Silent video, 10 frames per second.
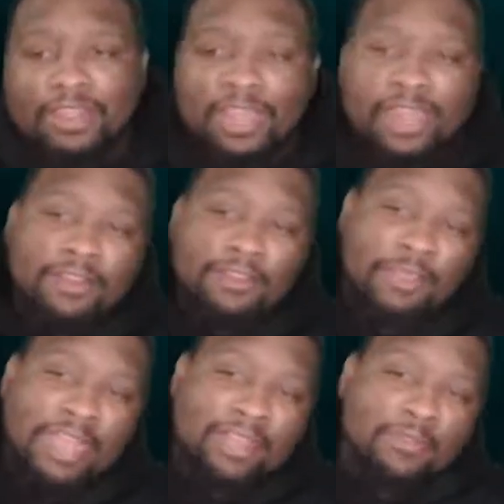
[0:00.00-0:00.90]
I know you
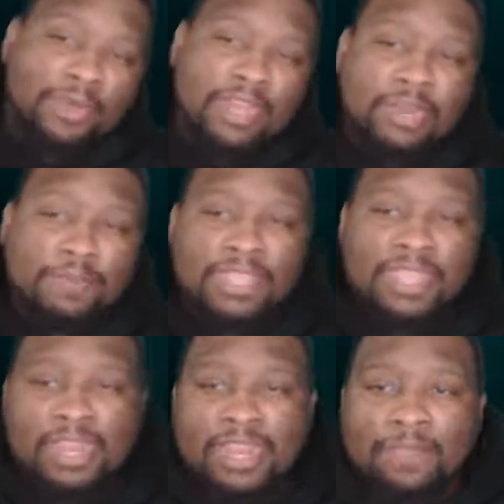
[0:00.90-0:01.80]
guys were in the
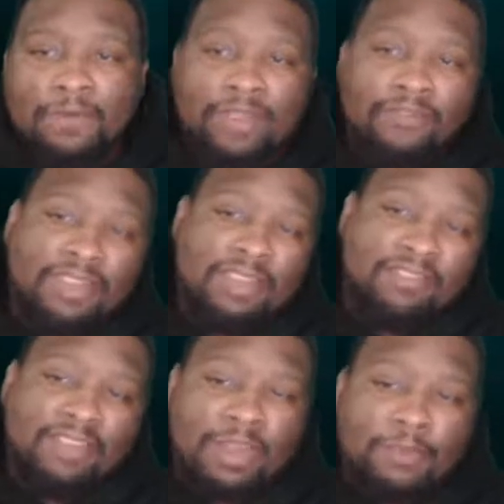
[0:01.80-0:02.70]
beginning with everything
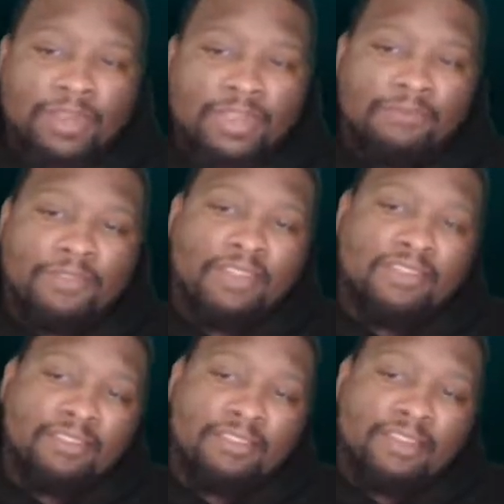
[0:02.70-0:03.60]
set up with the
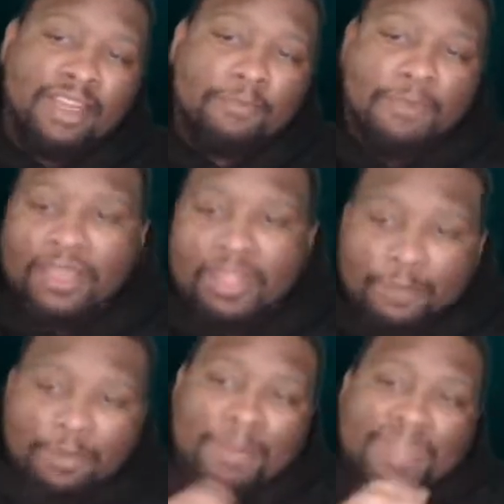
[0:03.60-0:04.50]
conventions and stuff, but
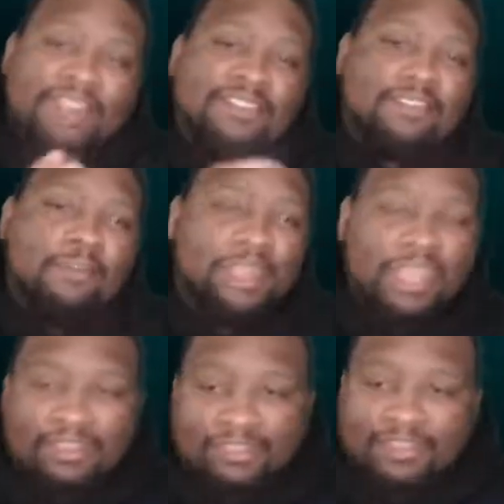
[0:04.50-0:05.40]
what about these new
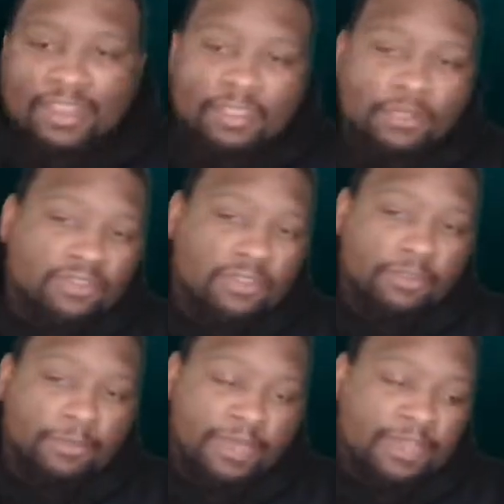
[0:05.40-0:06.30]
kids that's on
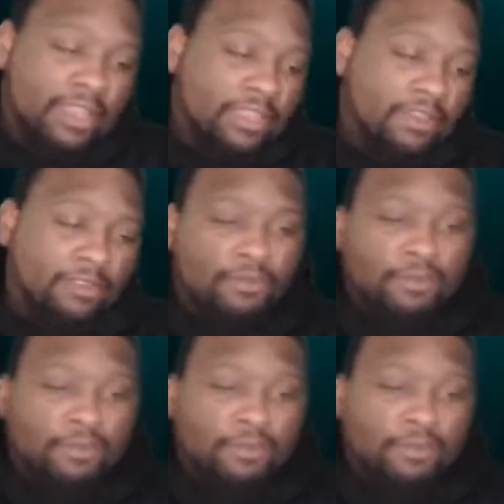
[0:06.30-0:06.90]
YouTube and you know doing